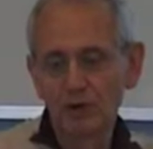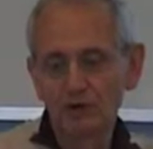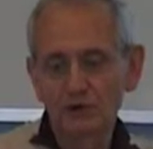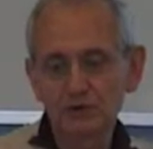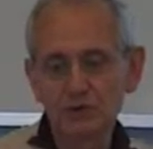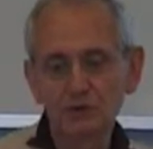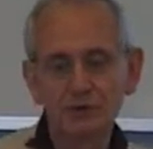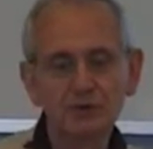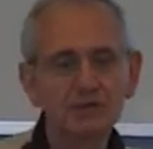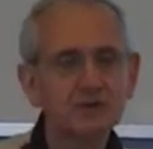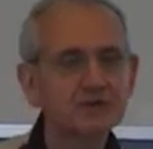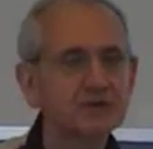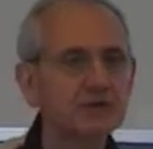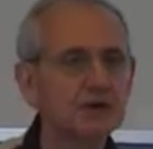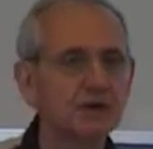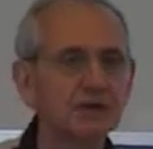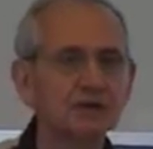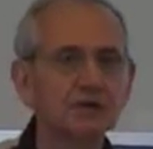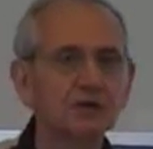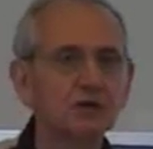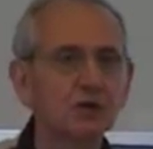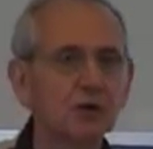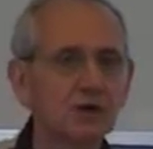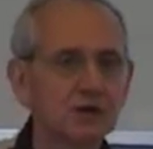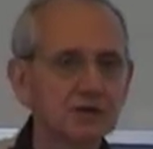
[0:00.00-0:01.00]
So these are
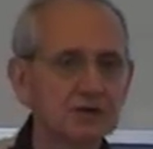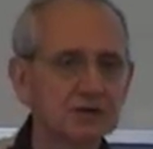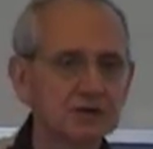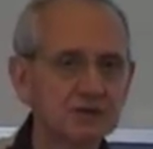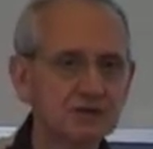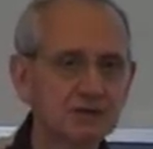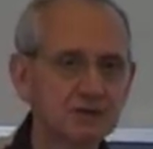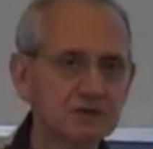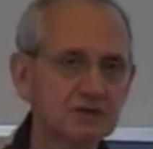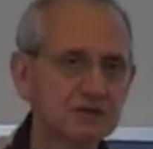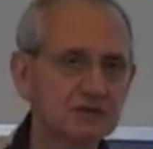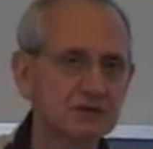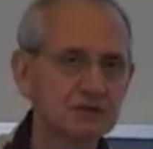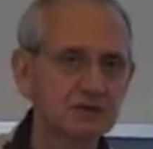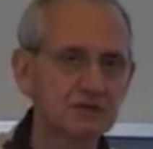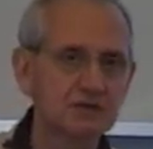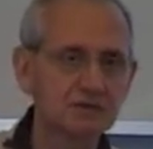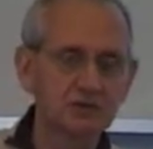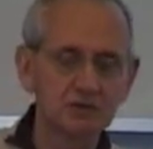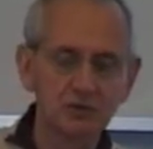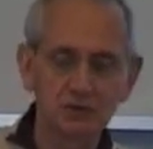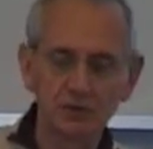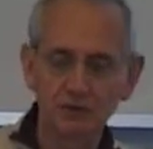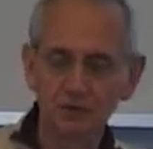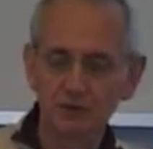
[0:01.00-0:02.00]
the questions,
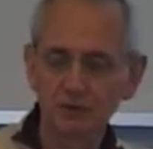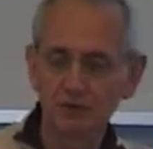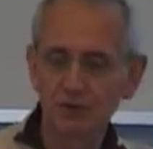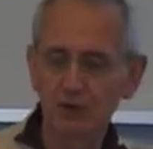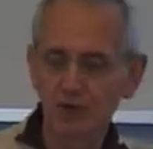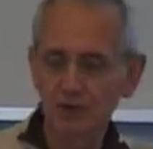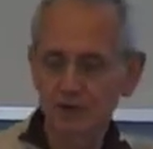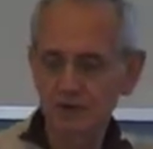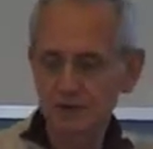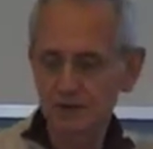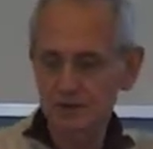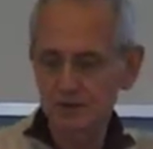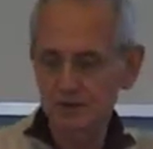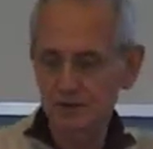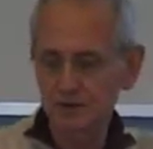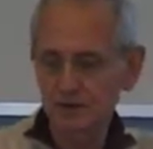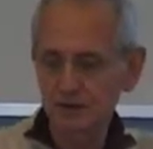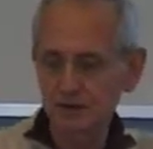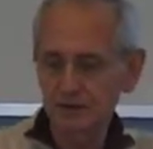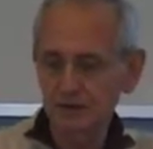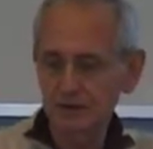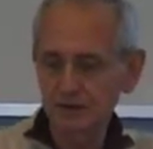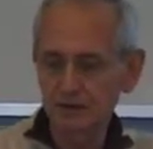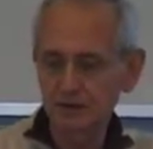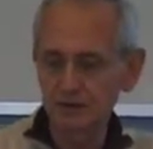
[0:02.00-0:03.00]
sort of questions
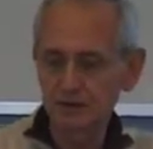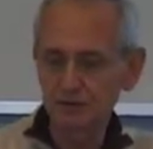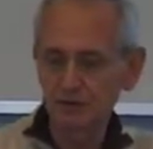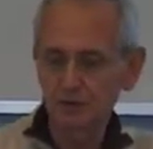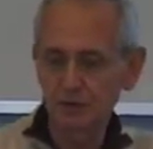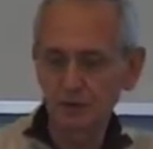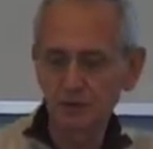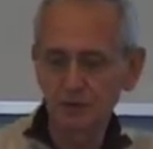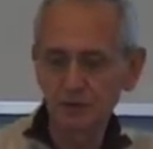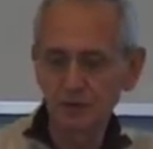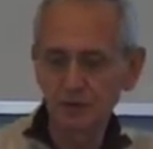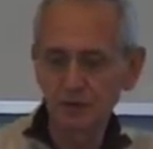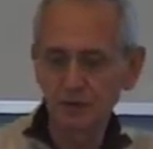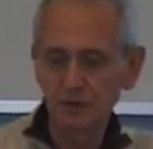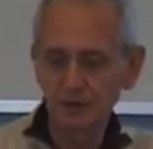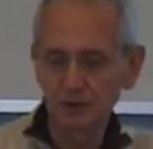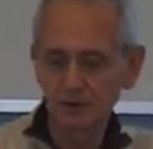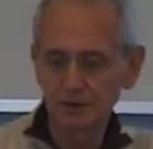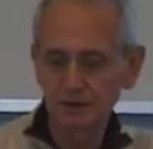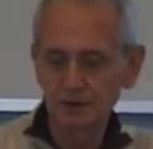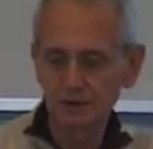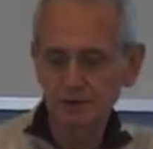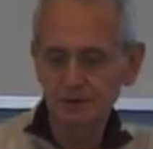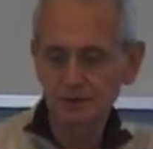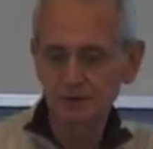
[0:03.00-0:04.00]
generated from the
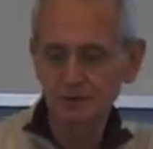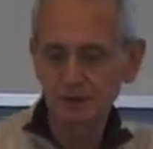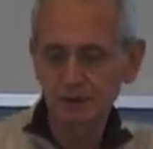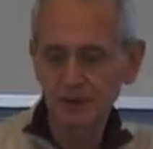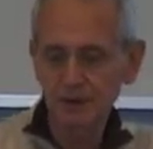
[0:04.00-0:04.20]
models.